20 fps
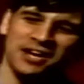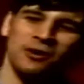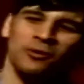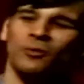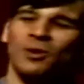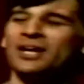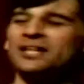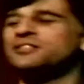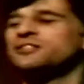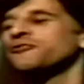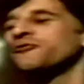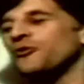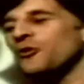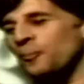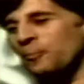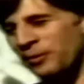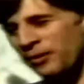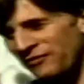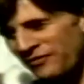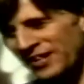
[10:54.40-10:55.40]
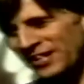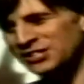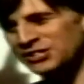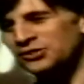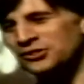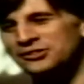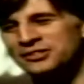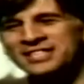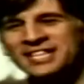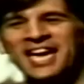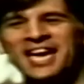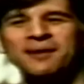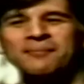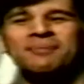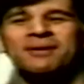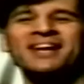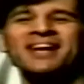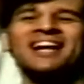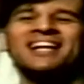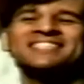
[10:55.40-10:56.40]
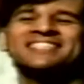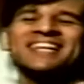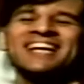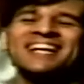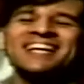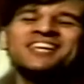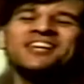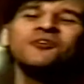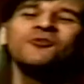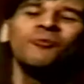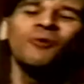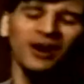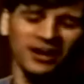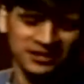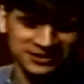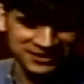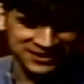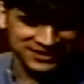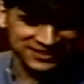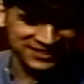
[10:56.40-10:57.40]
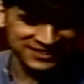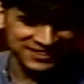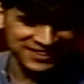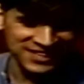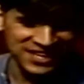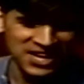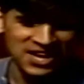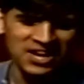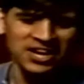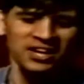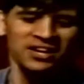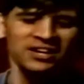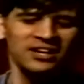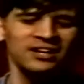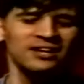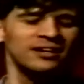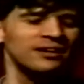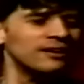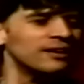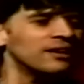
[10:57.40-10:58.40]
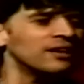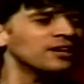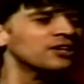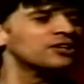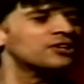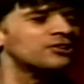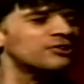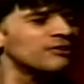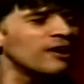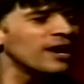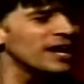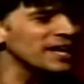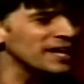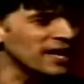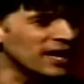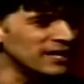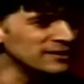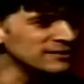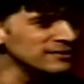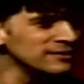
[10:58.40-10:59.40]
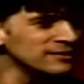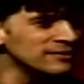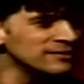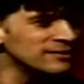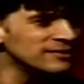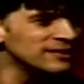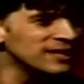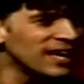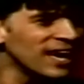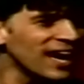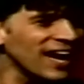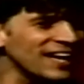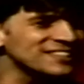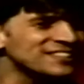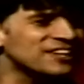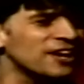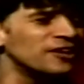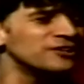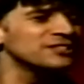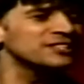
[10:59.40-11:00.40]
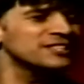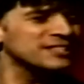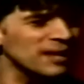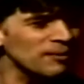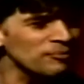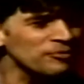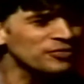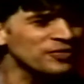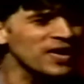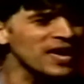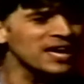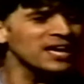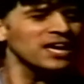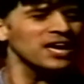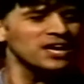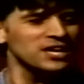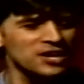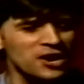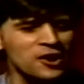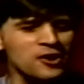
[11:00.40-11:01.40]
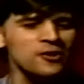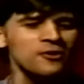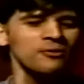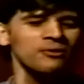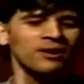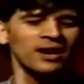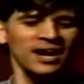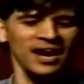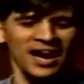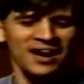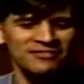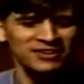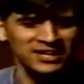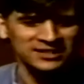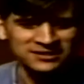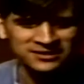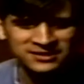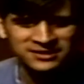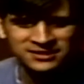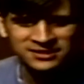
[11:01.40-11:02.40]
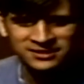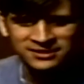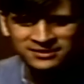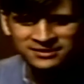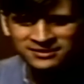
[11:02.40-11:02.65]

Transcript: a wonderful provincial town. But I tell you what, Croydon has got something you haven't.